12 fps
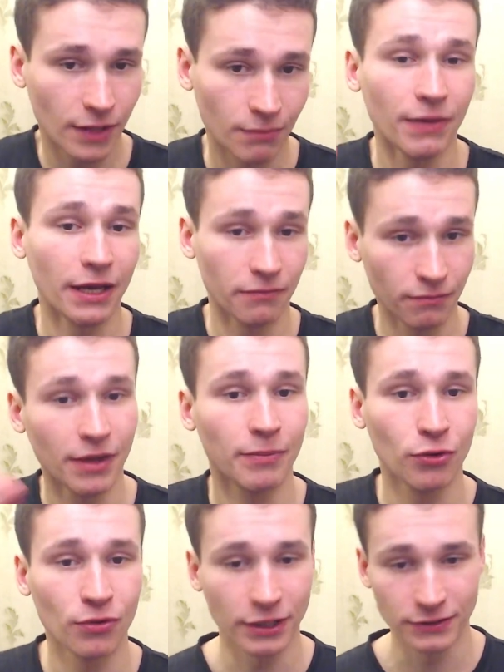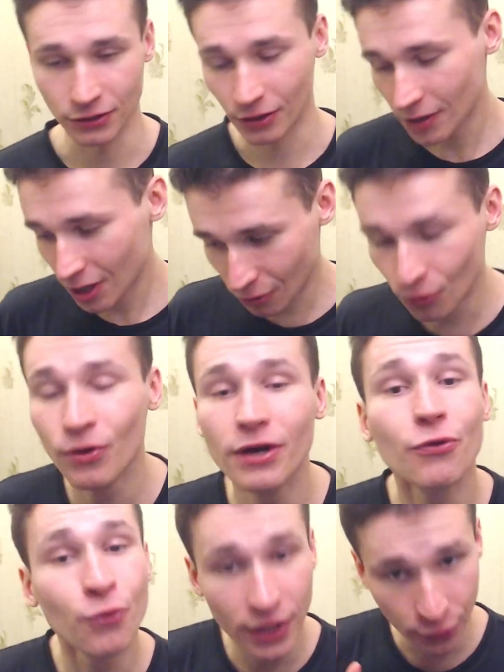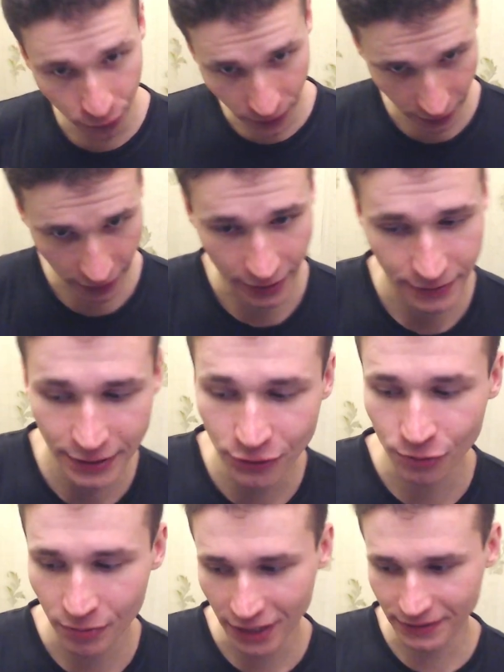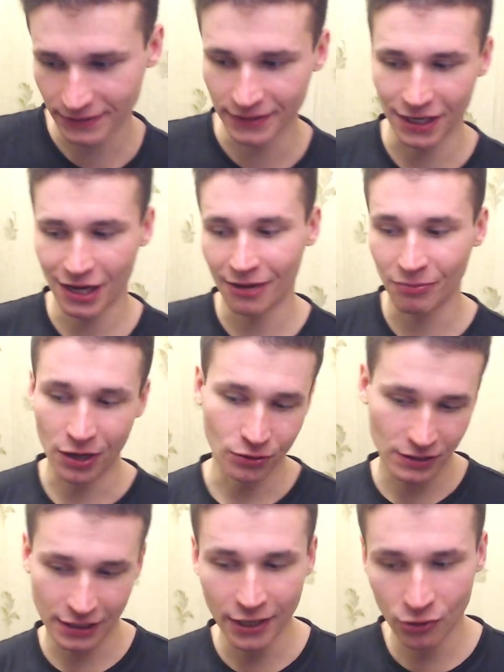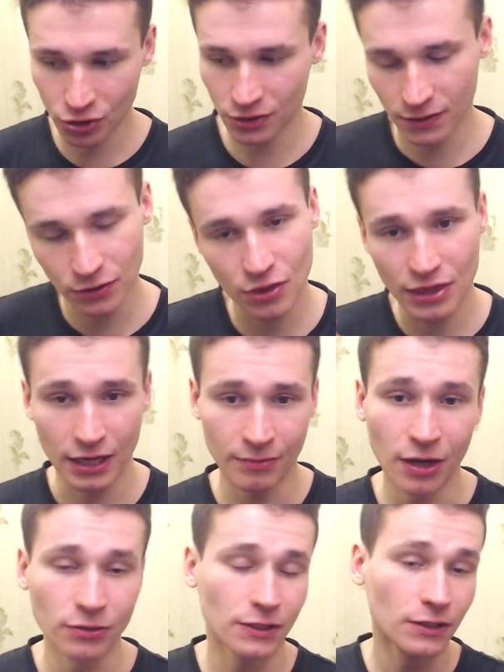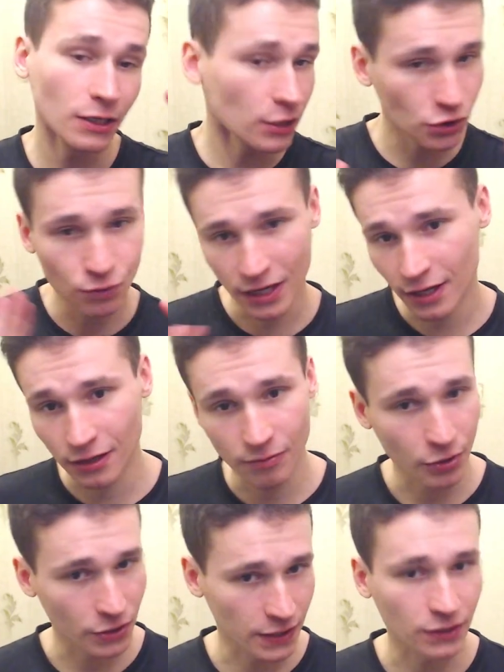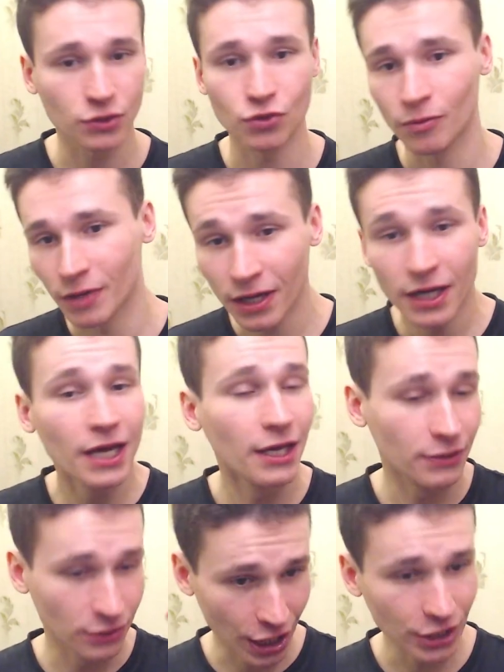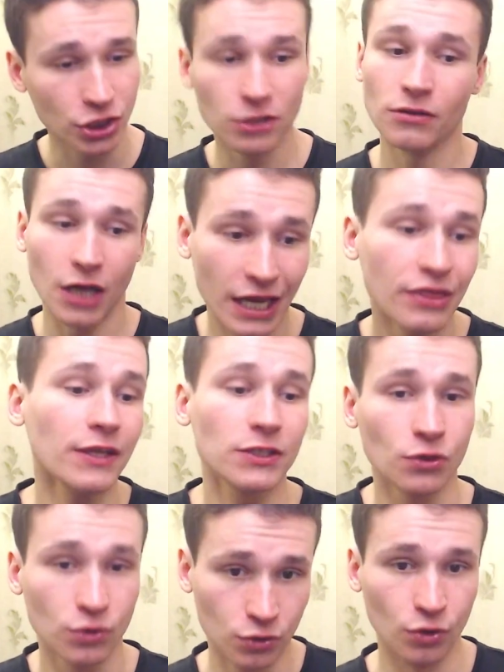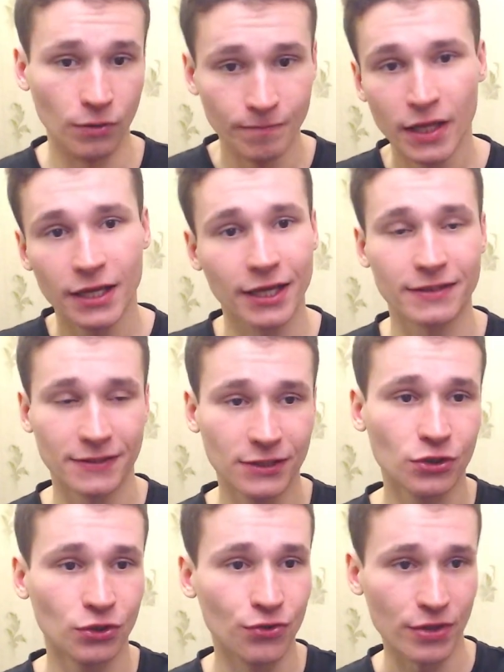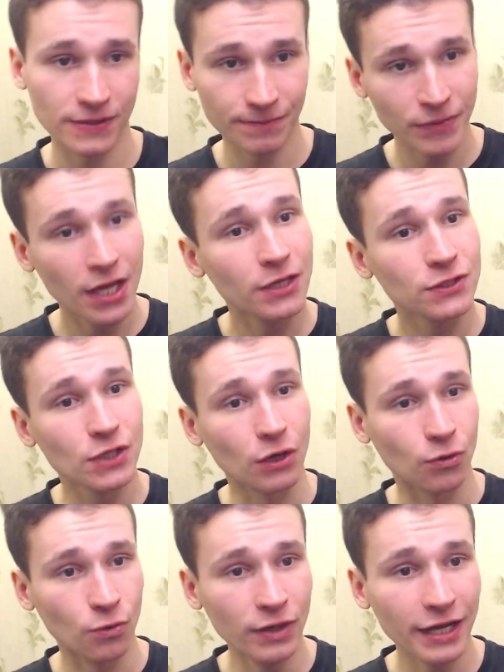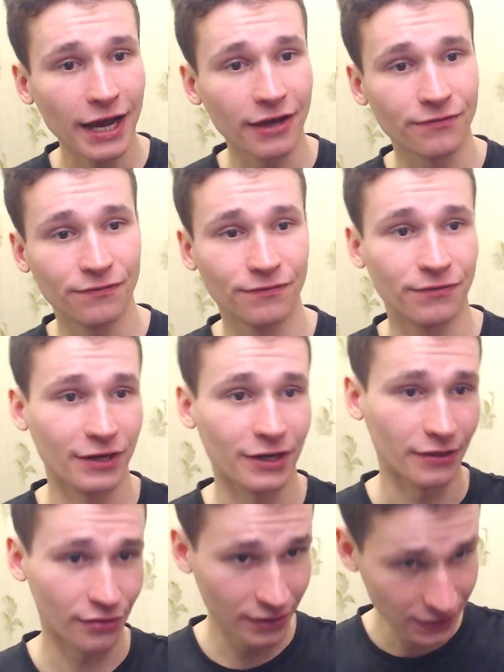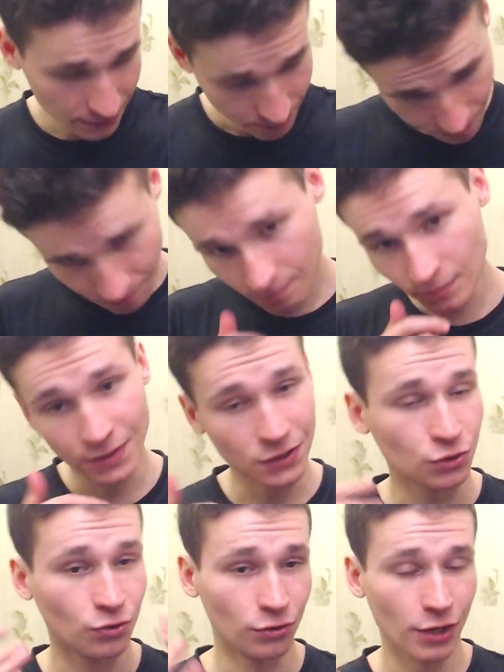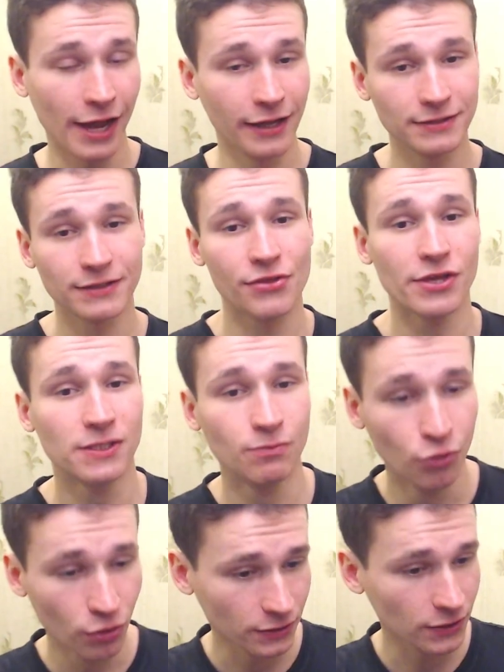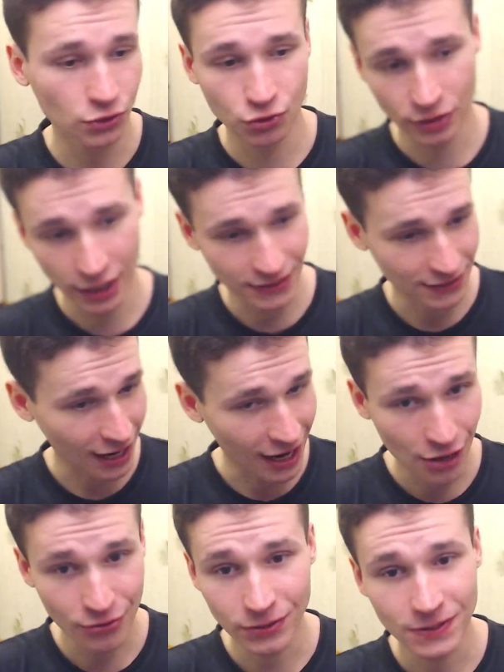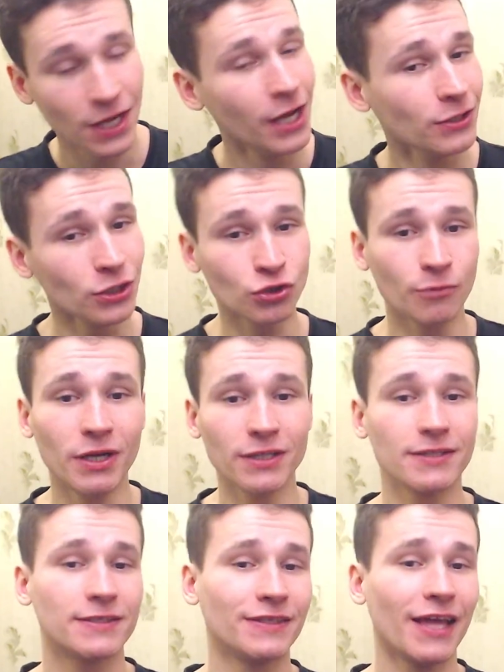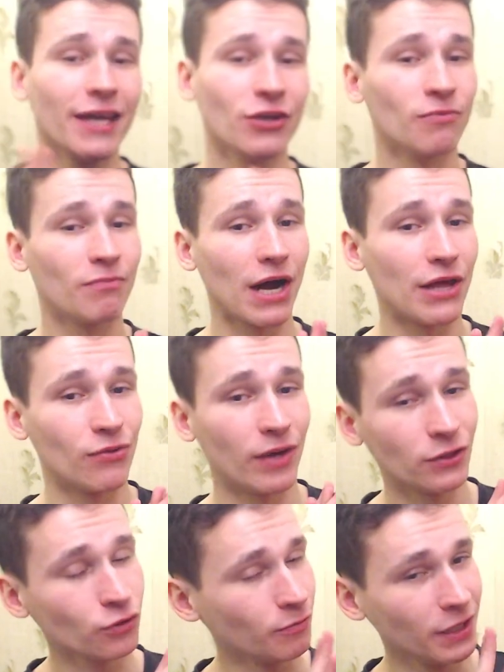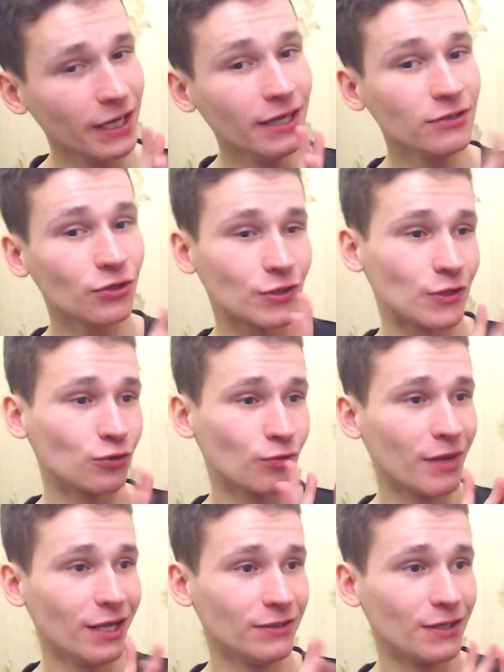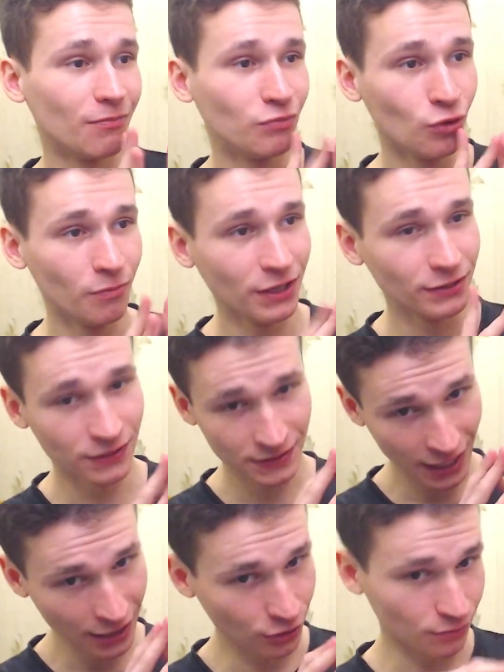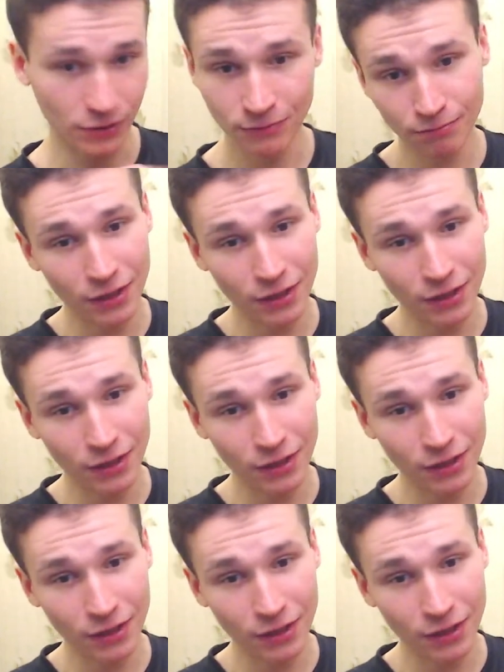maybe we'll continue. We, we will continue, but uh, about languages need to think about, in English 100% will be, in Russian I think so too, yes, need to do this. So, we have this need to end this book, need to write others, need to build a stadium, by the way. It will be interesting to build to build a stadium.